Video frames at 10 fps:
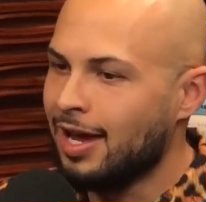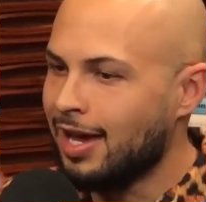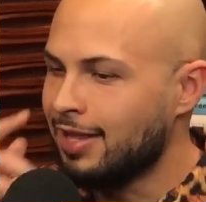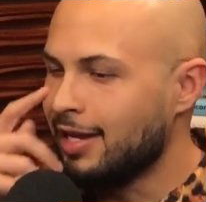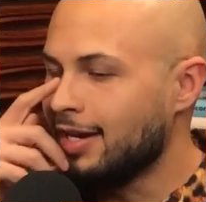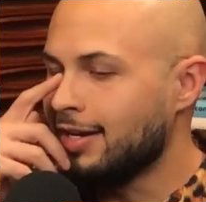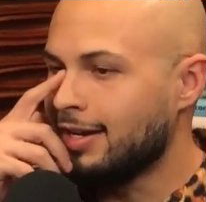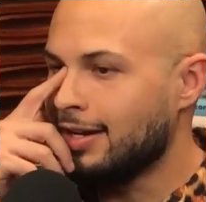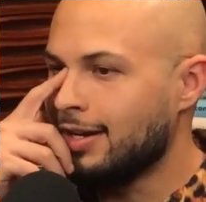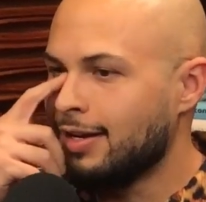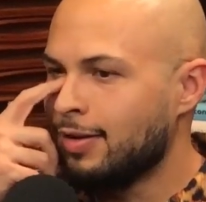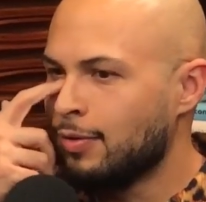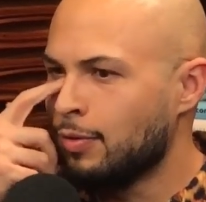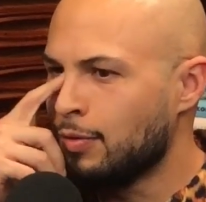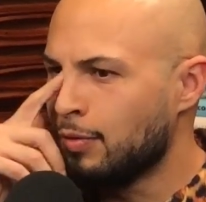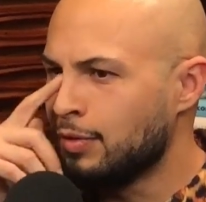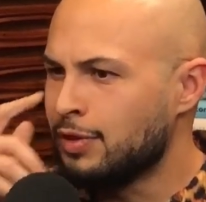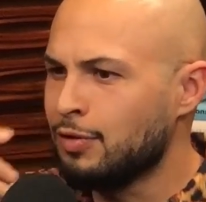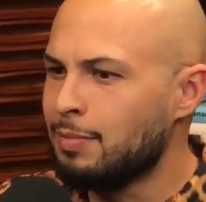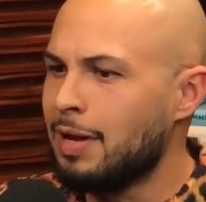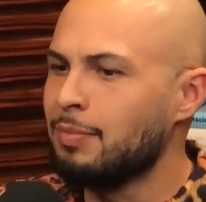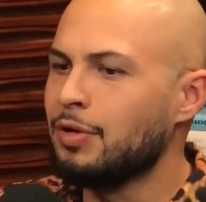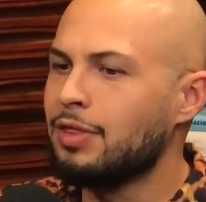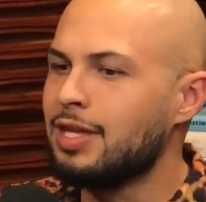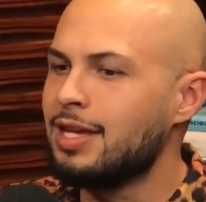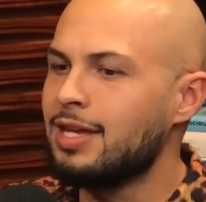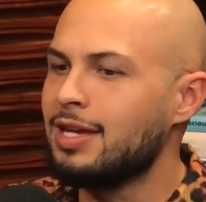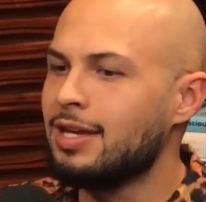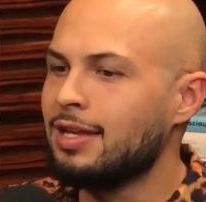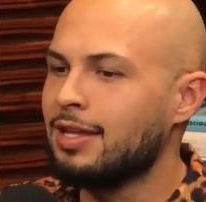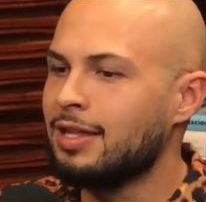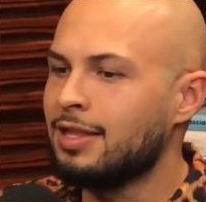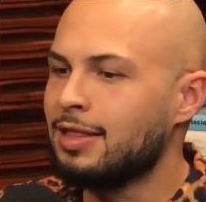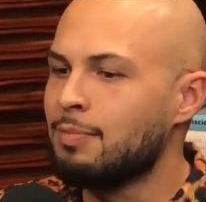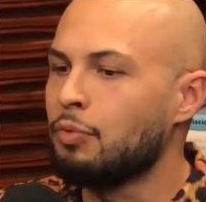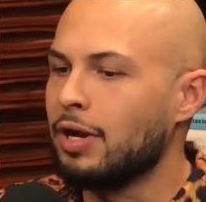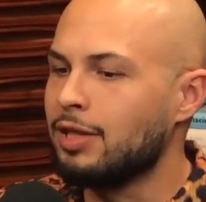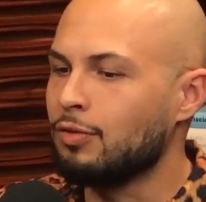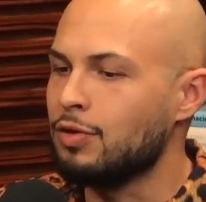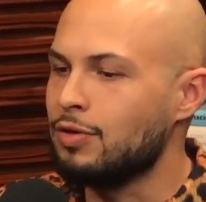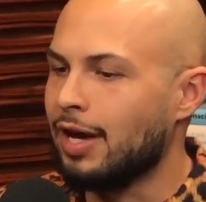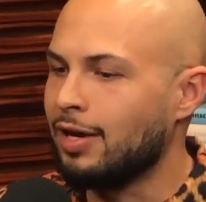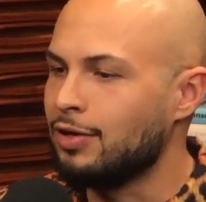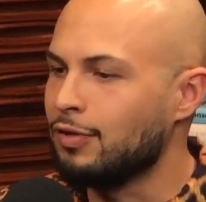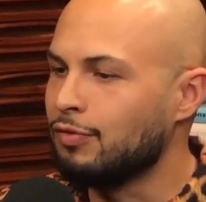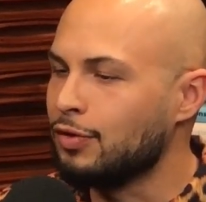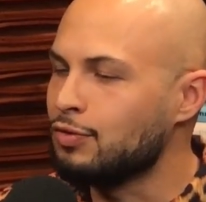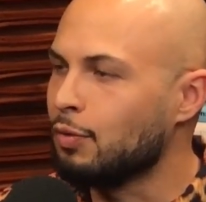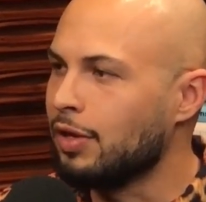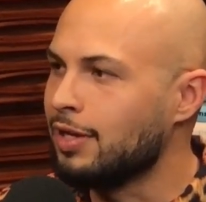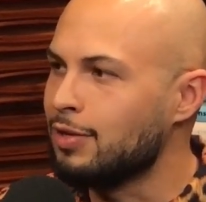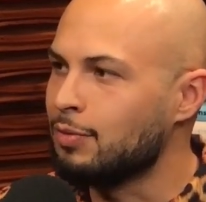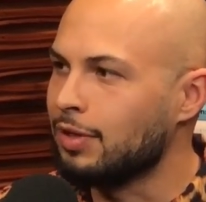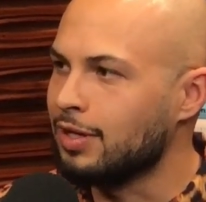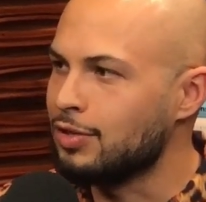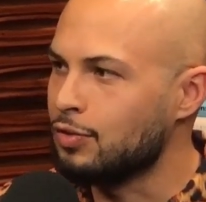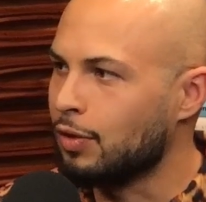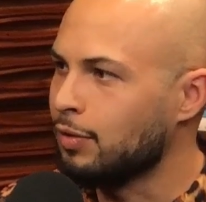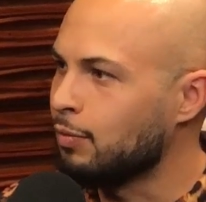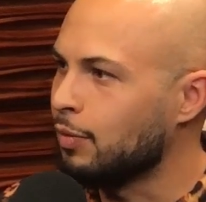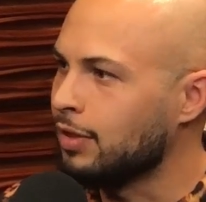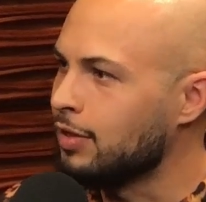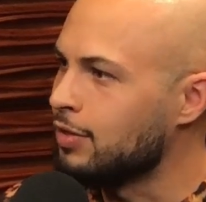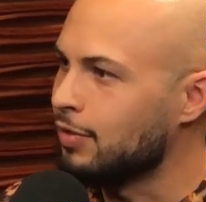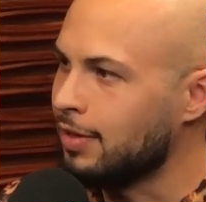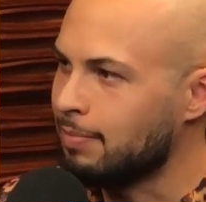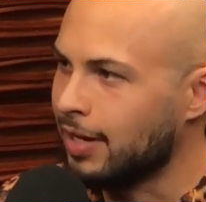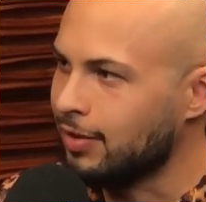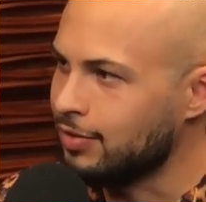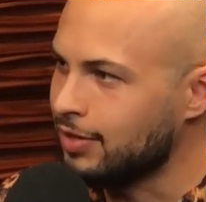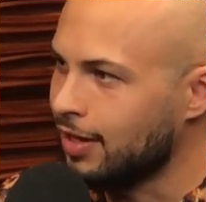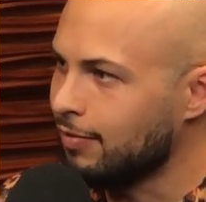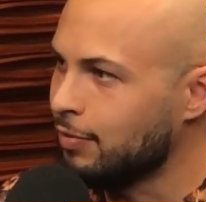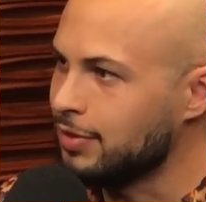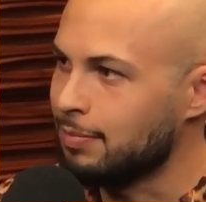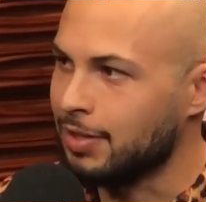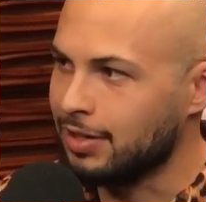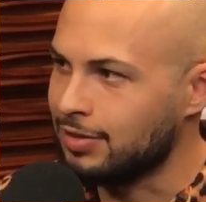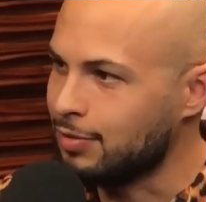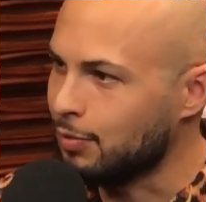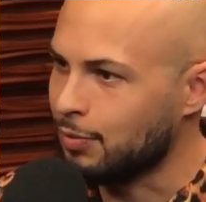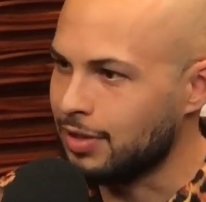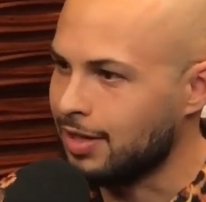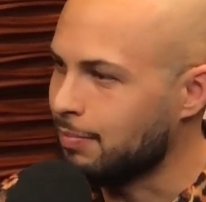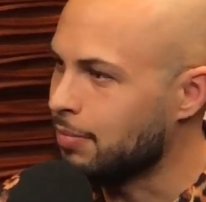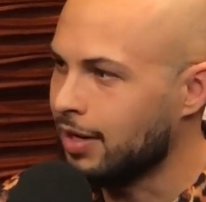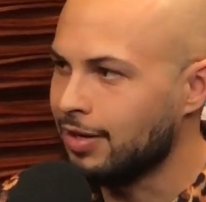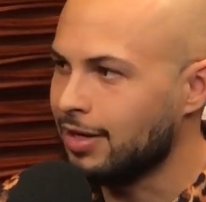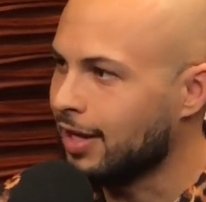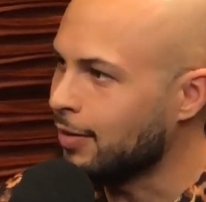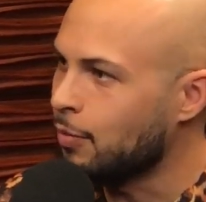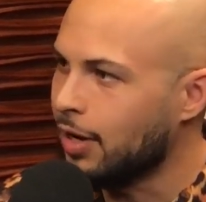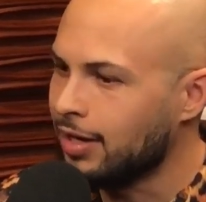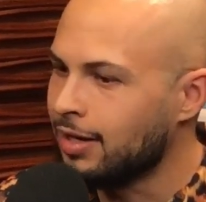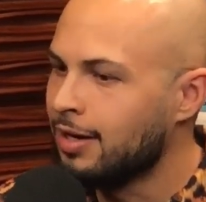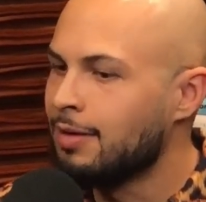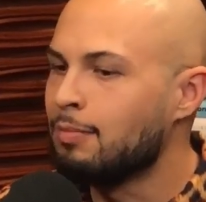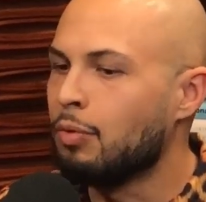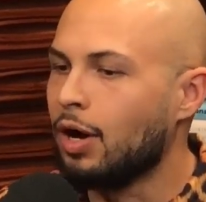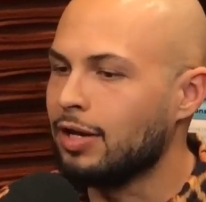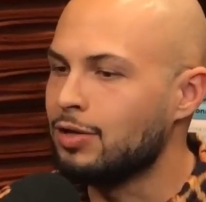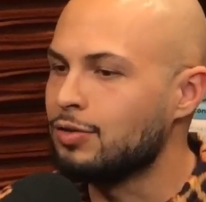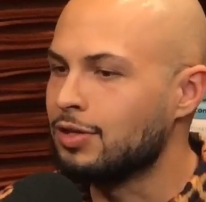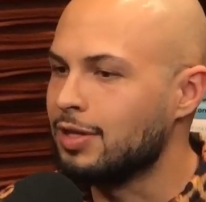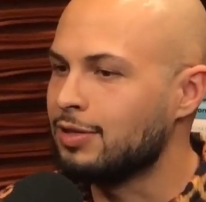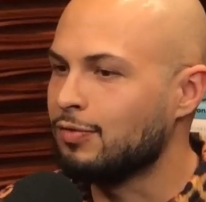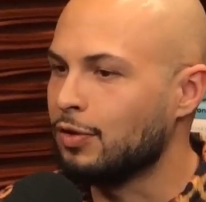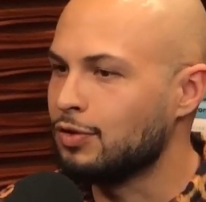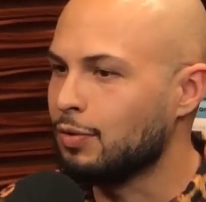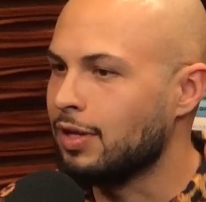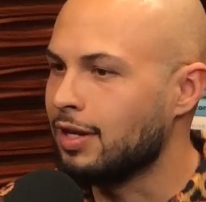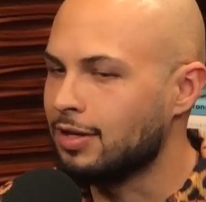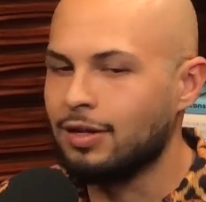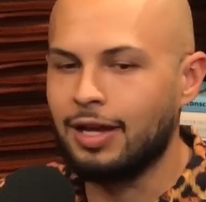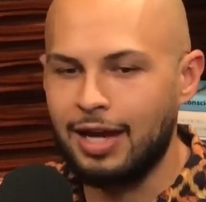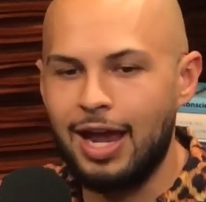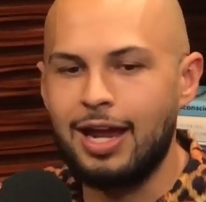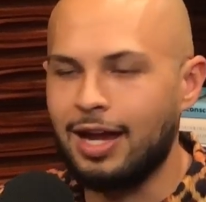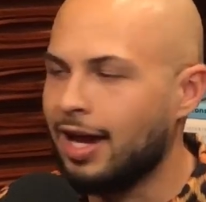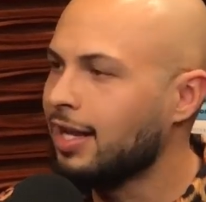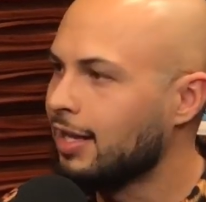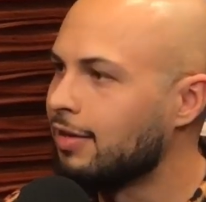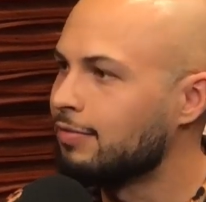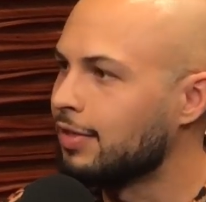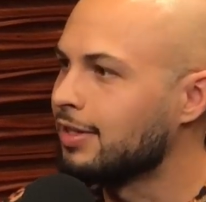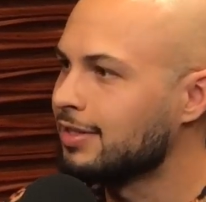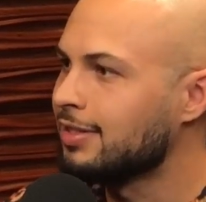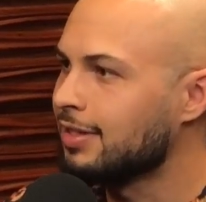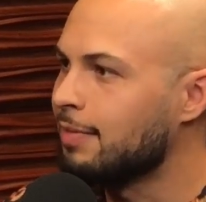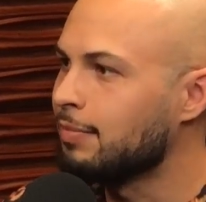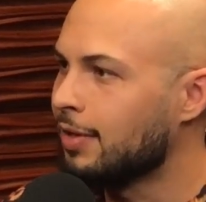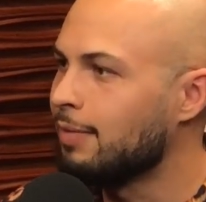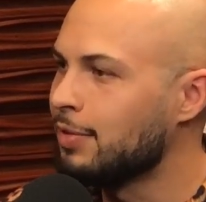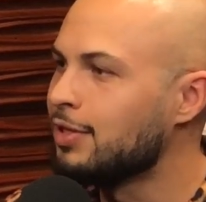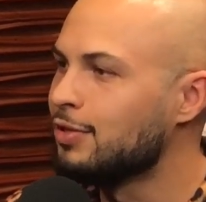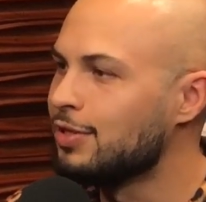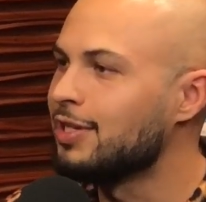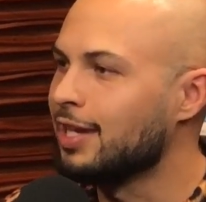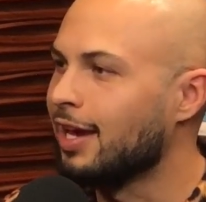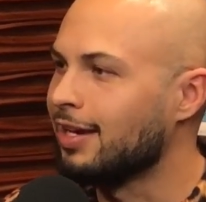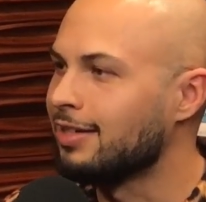And then do you remember the breakthrough you had on your first run that you really enjoyed? Were you doing it by yourself? Was it because you were with Nick Berry? Like what brought you to this first run that you're like, hey, I love this. I'm going to do this again.